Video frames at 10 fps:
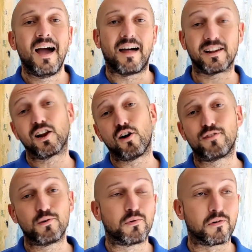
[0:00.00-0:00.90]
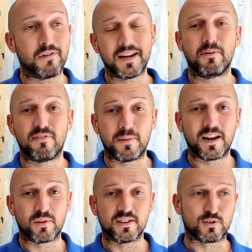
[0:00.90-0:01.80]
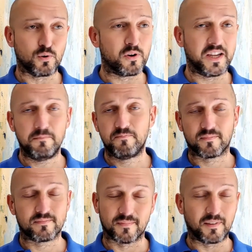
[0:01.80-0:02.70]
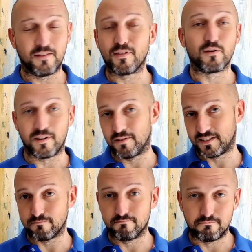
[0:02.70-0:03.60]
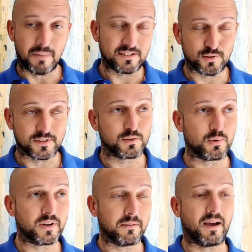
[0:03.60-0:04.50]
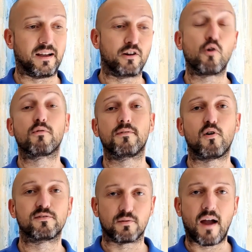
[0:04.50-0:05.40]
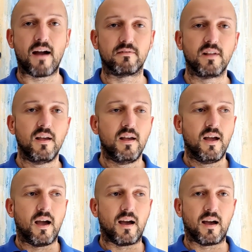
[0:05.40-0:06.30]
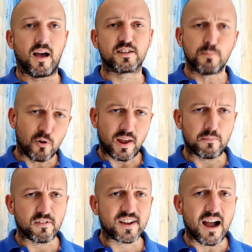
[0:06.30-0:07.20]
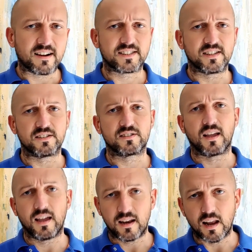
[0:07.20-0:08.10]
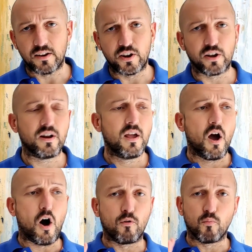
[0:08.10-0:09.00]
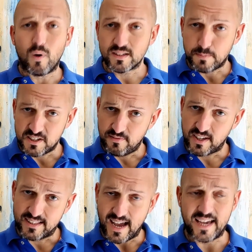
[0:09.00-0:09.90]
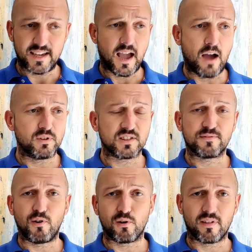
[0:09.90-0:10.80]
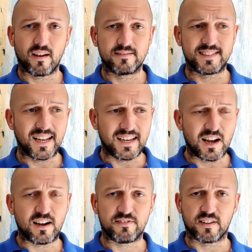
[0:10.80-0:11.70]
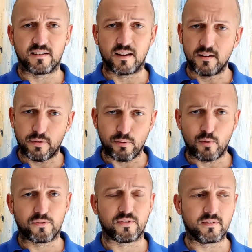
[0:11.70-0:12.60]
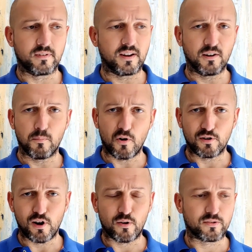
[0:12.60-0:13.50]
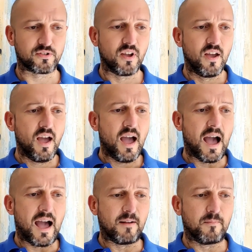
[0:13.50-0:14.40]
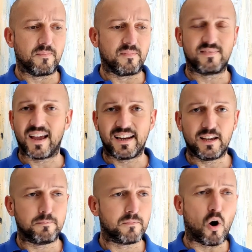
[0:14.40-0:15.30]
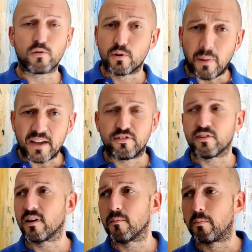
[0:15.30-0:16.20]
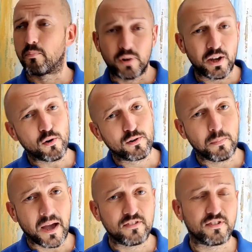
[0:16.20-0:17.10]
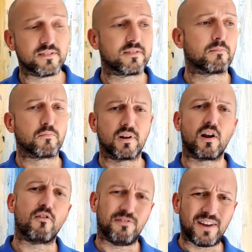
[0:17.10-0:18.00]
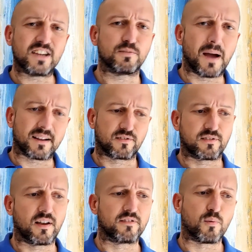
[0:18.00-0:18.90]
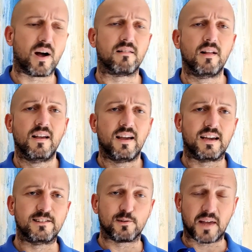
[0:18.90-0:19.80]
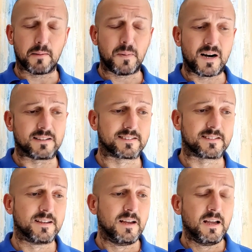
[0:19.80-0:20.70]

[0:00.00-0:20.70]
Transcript: I think a lot of you will already be familiar with the story, even though there isn't much of a story, but it all revolves around a small number of characters in London on one specific day, and we just follow their daily lives and inner thoughts and inner monologues and daily occupation and preoccupations, with a lot of flashbacks as well into their pasts.